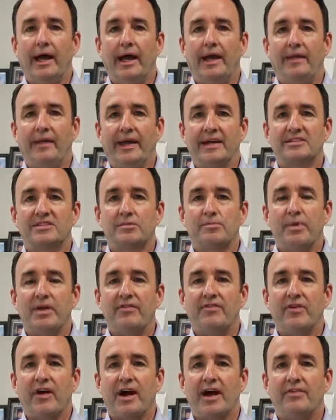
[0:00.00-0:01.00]
the S&P
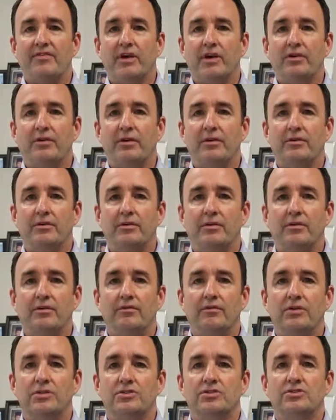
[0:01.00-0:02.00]
500
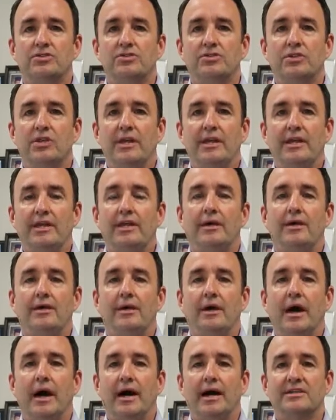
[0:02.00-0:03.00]
versus the
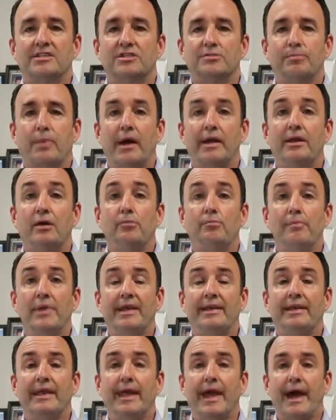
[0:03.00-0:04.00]
Spider
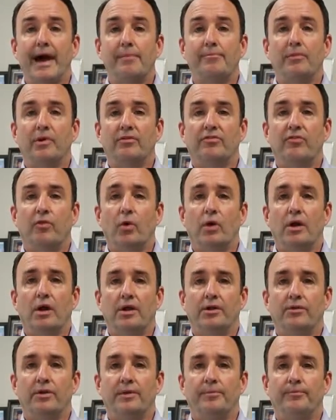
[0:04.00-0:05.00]
Mid-Cap
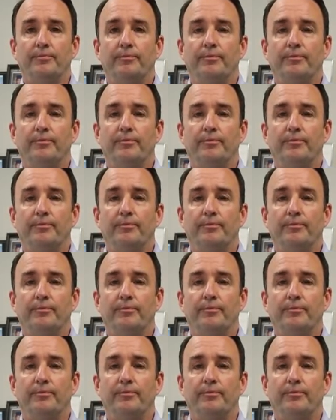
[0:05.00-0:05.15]
400